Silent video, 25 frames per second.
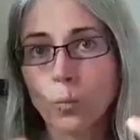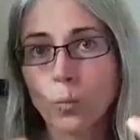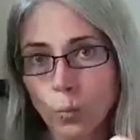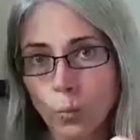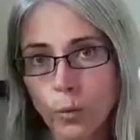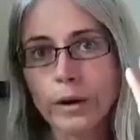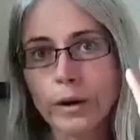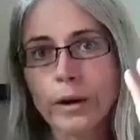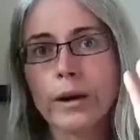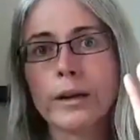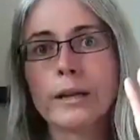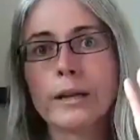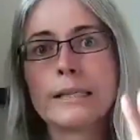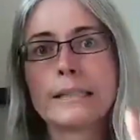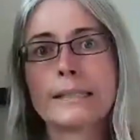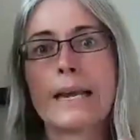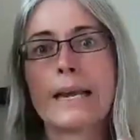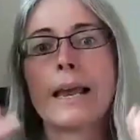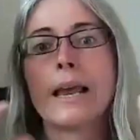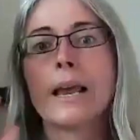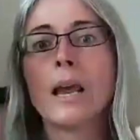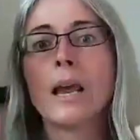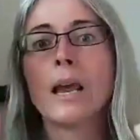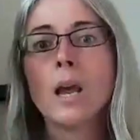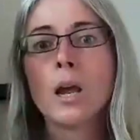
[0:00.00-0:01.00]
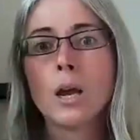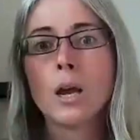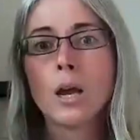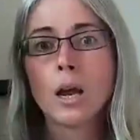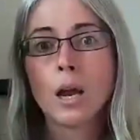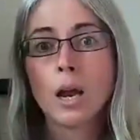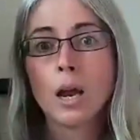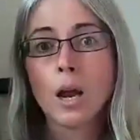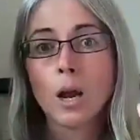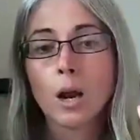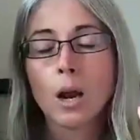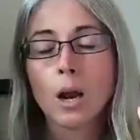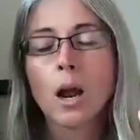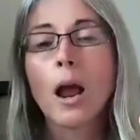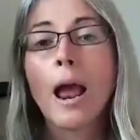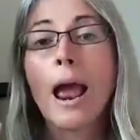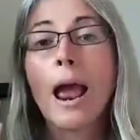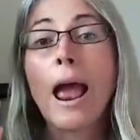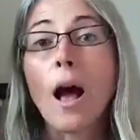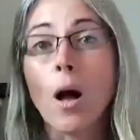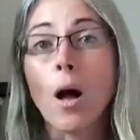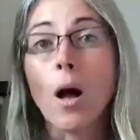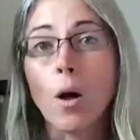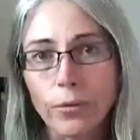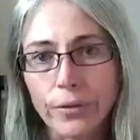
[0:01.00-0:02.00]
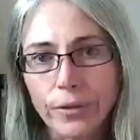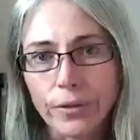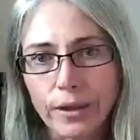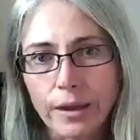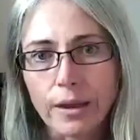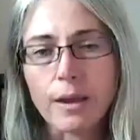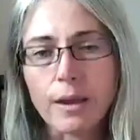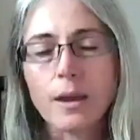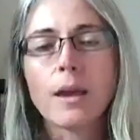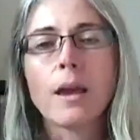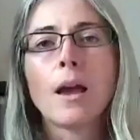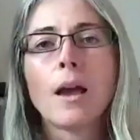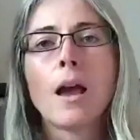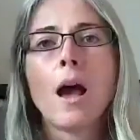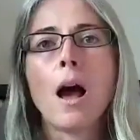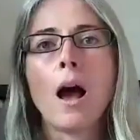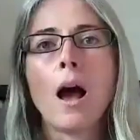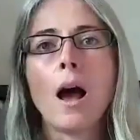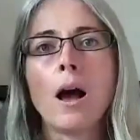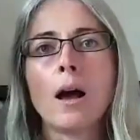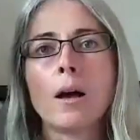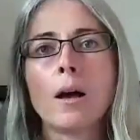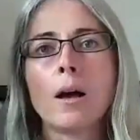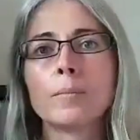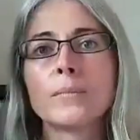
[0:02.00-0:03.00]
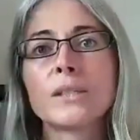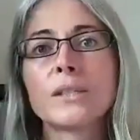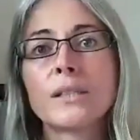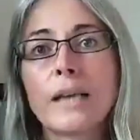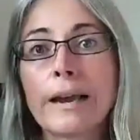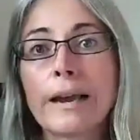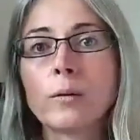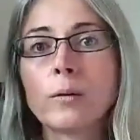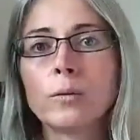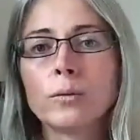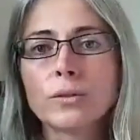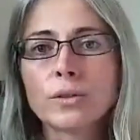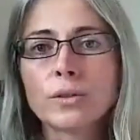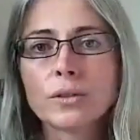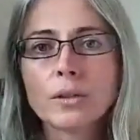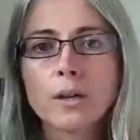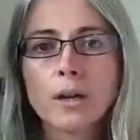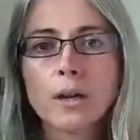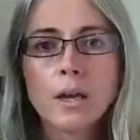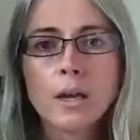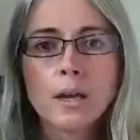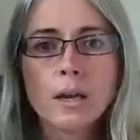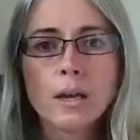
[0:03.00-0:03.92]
we're going to say healthy cycles.